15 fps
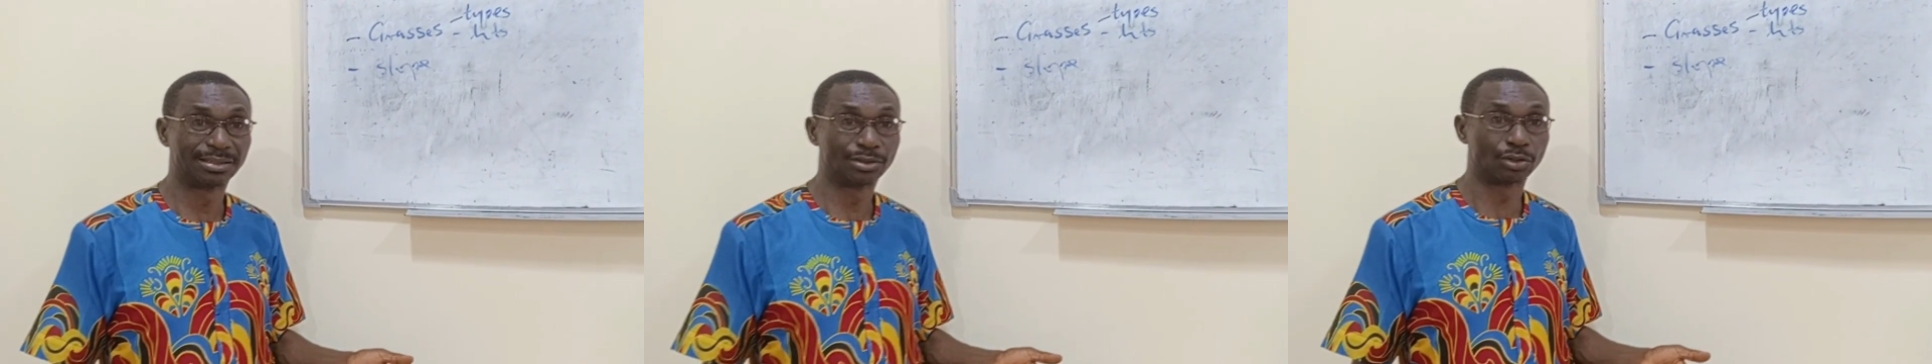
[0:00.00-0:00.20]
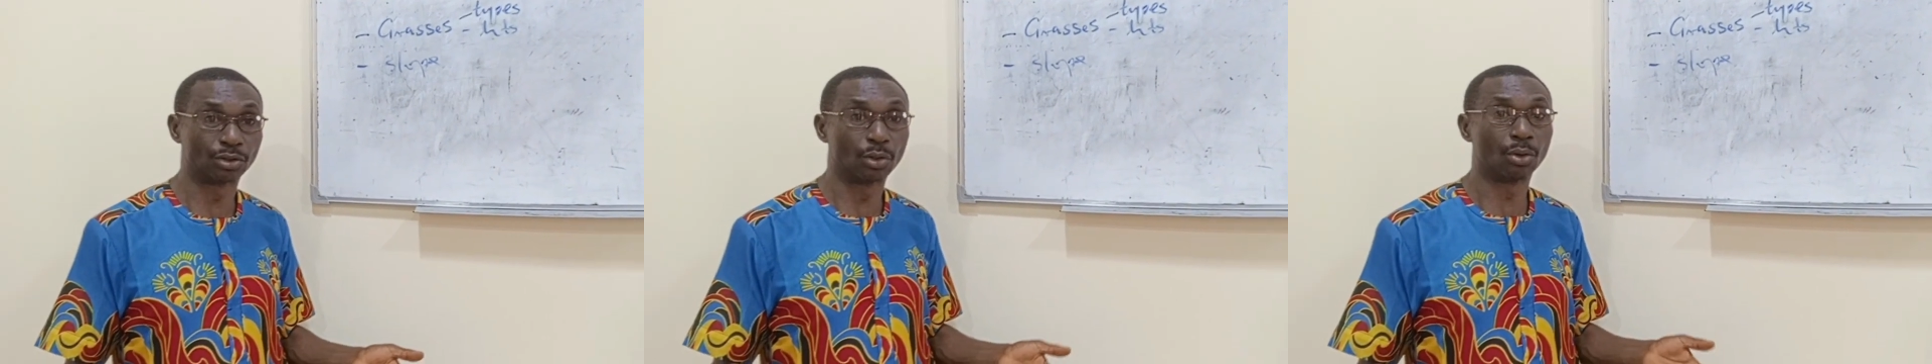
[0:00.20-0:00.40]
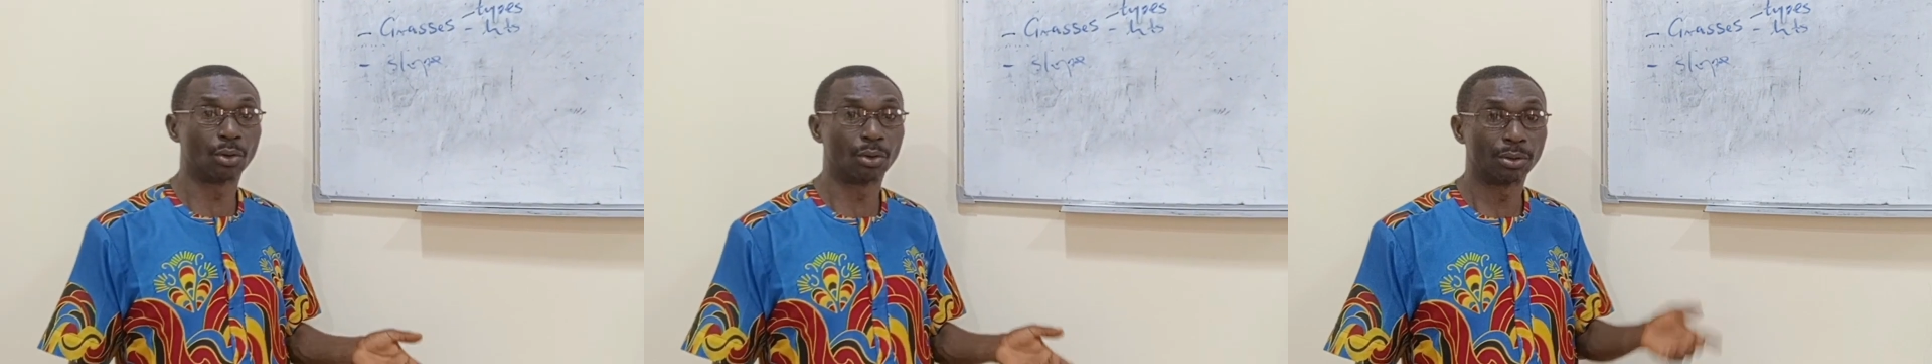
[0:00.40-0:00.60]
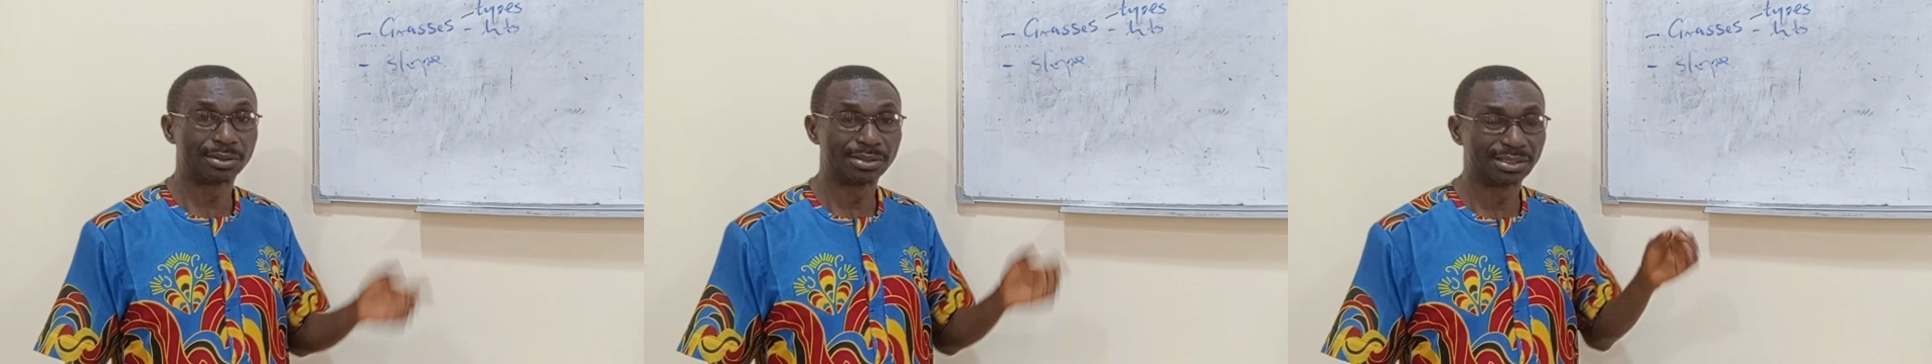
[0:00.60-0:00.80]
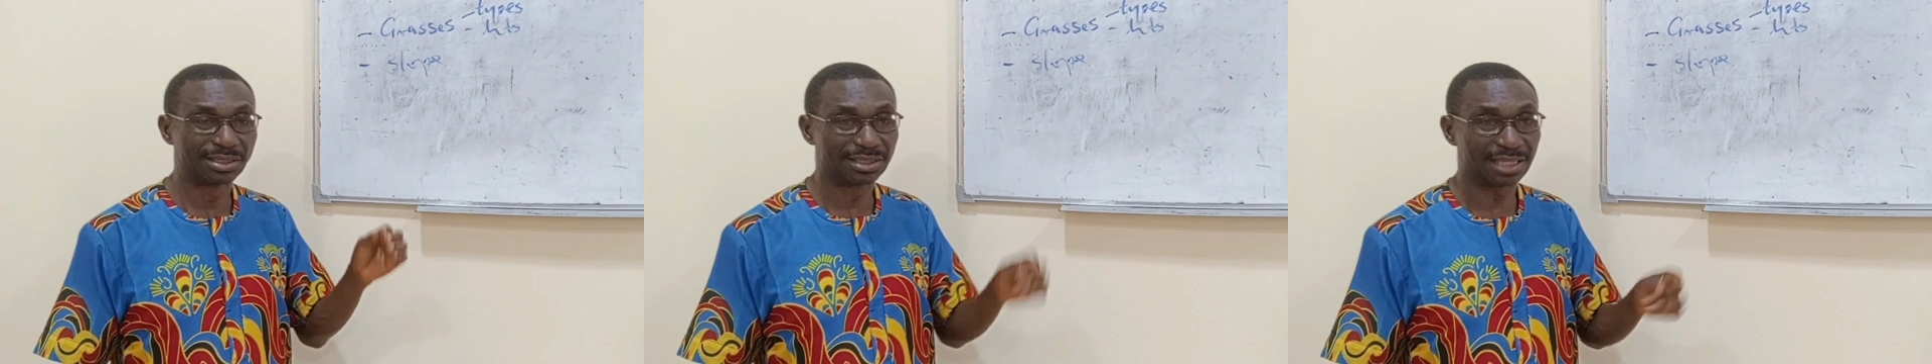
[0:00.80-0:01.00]
So
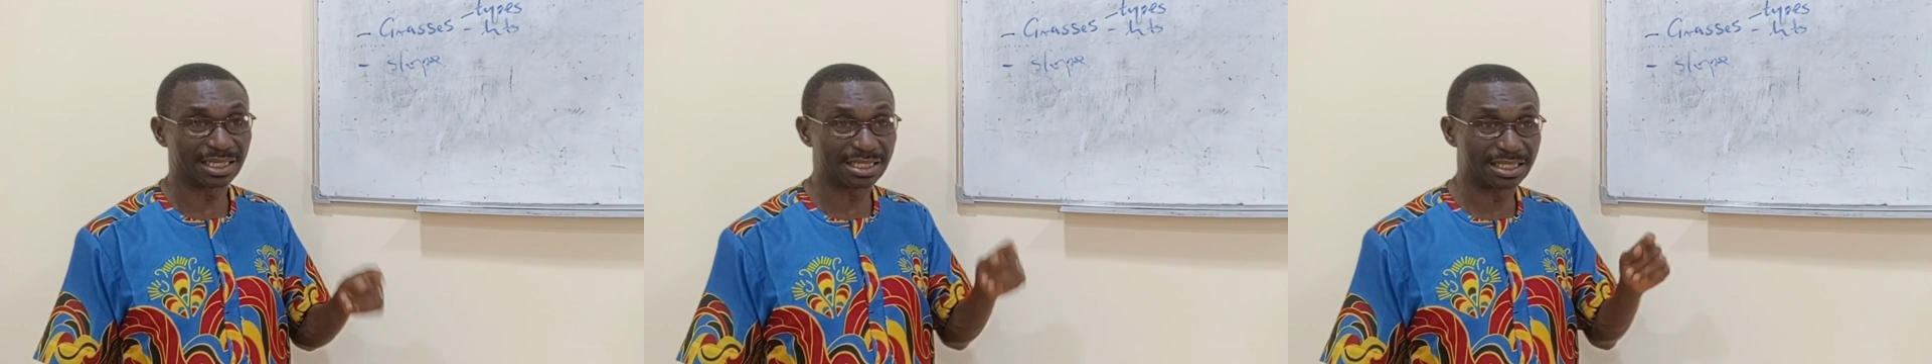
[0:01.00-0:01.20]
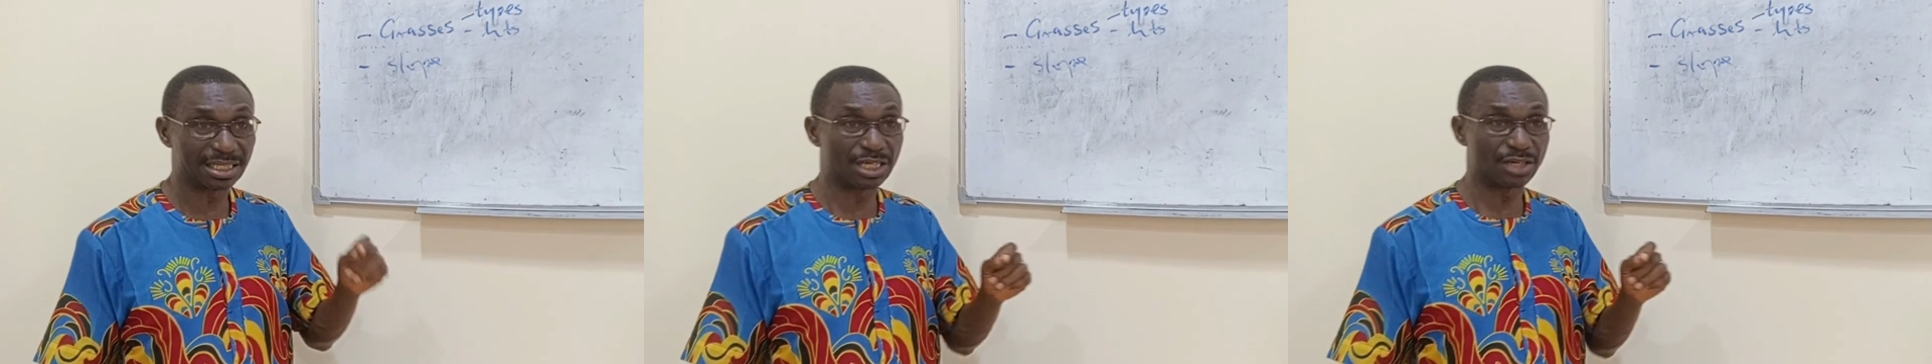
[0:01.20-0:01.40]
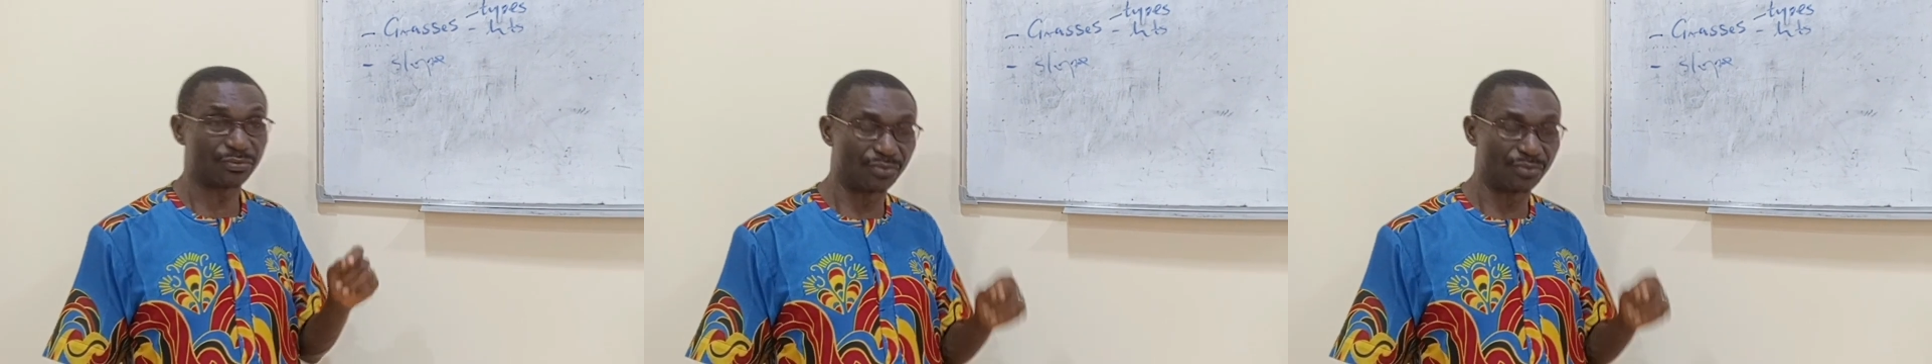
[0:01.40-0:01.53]
that's a